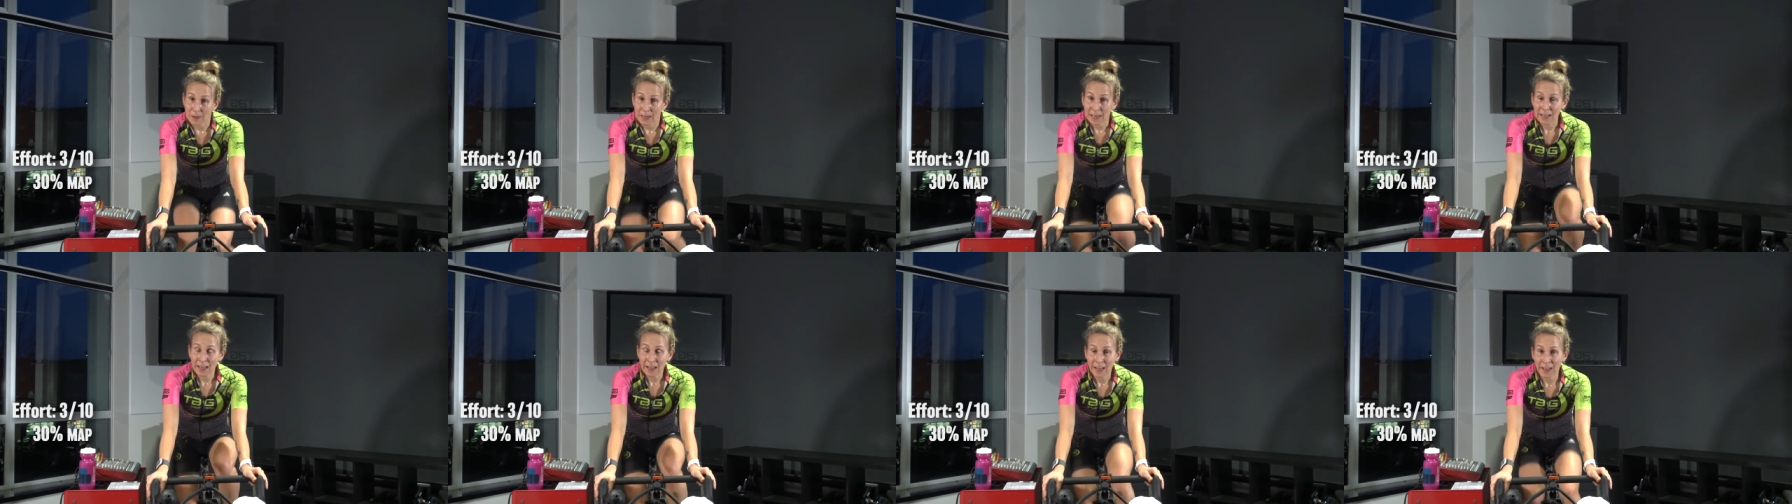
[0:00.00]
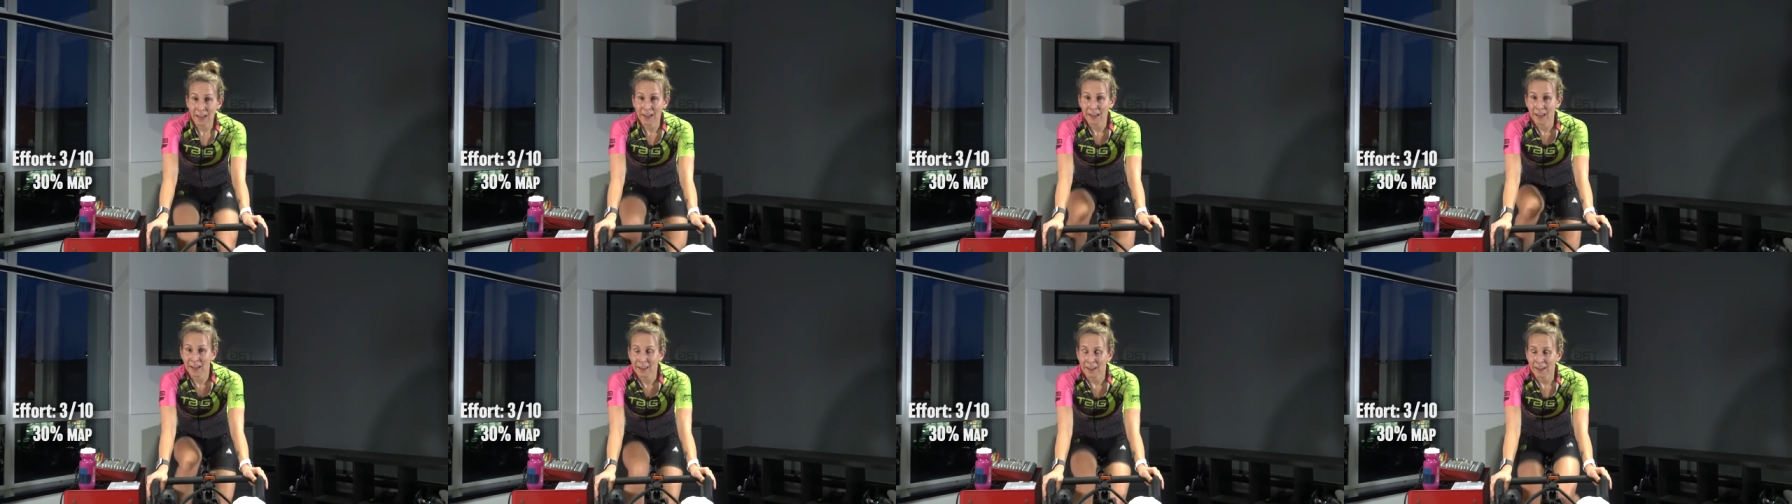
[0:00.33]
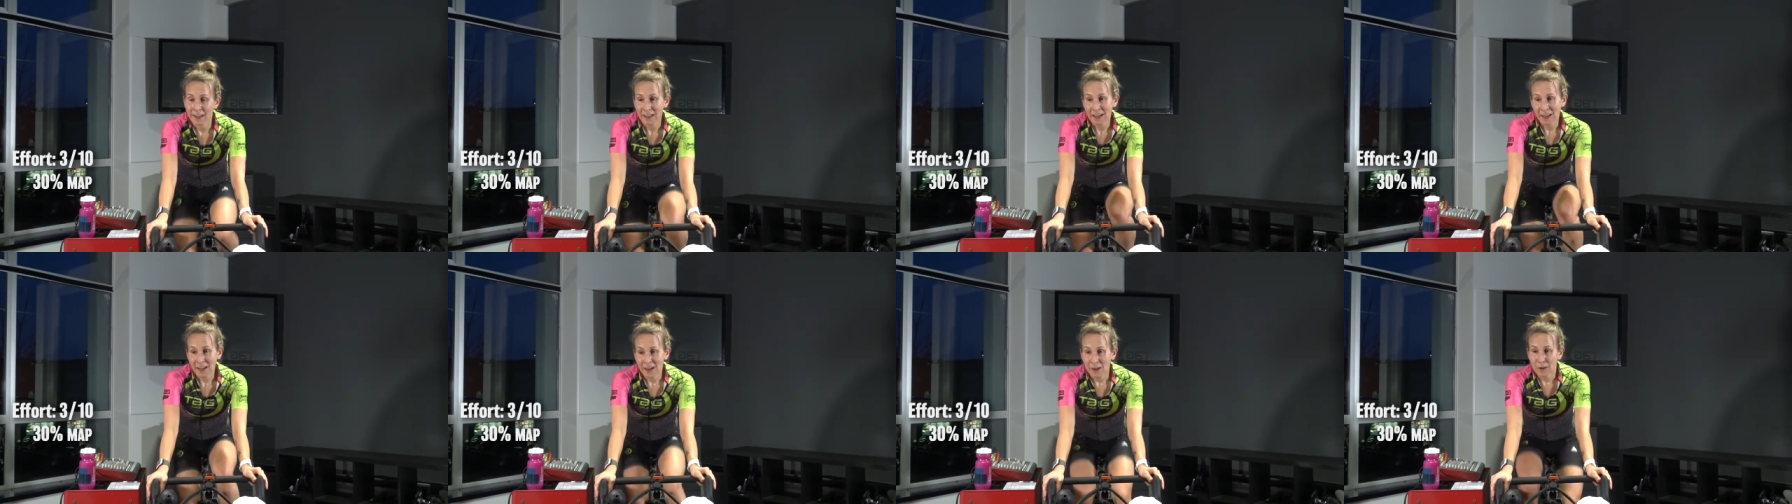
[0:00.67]
bike
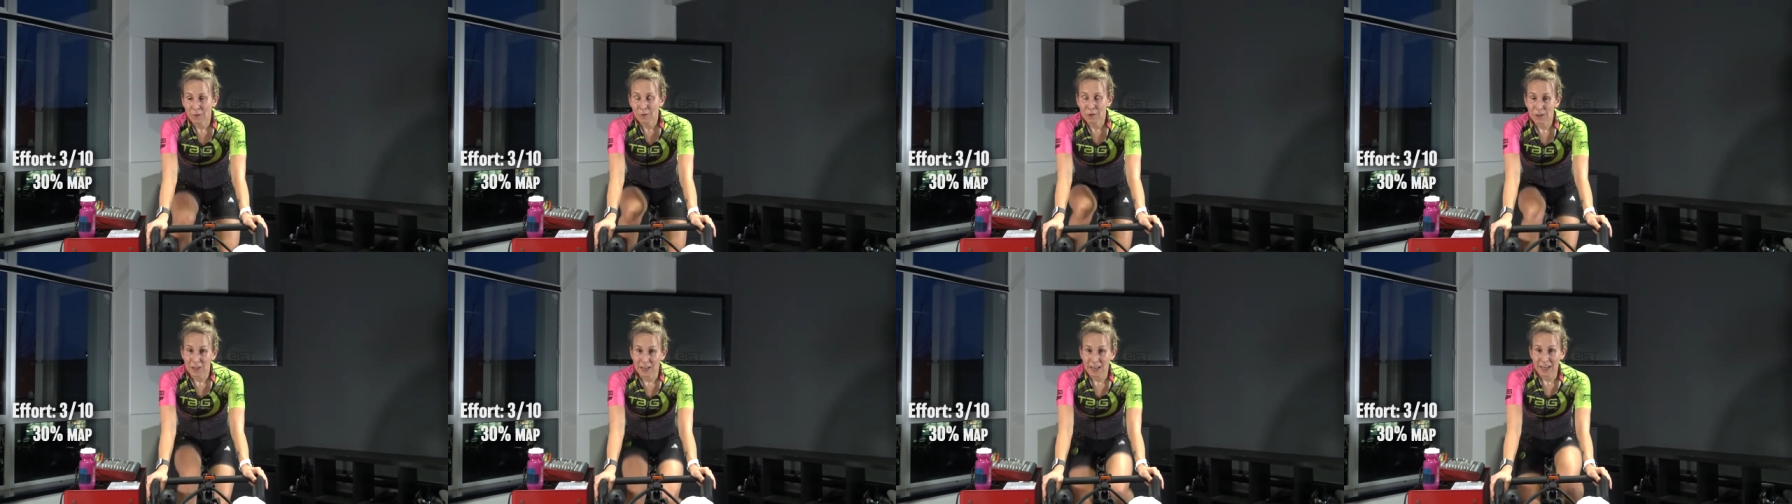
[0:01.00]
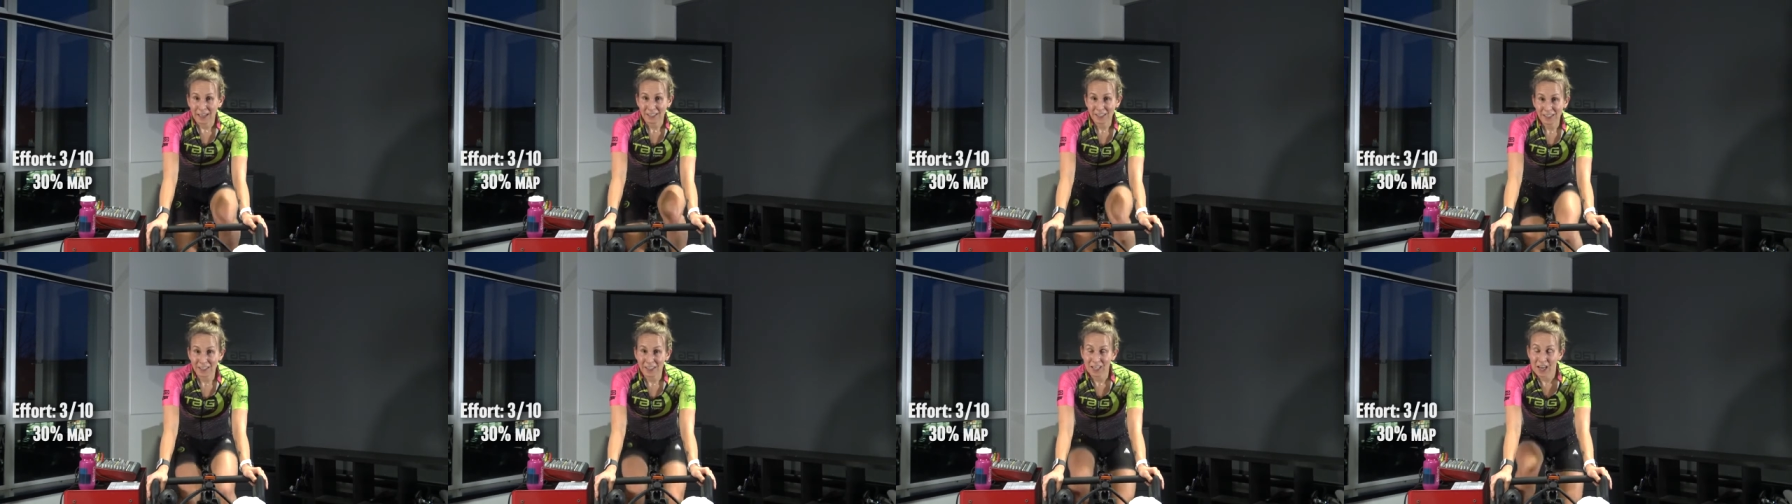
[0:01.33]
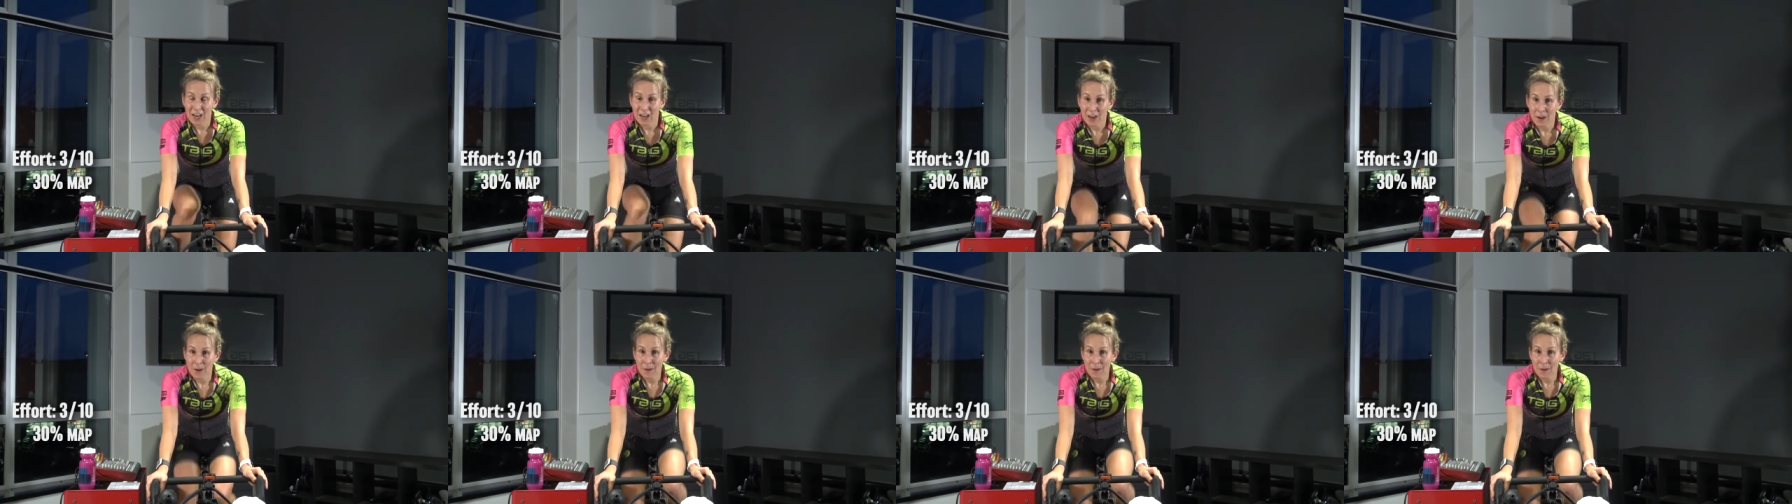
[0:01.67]
for the next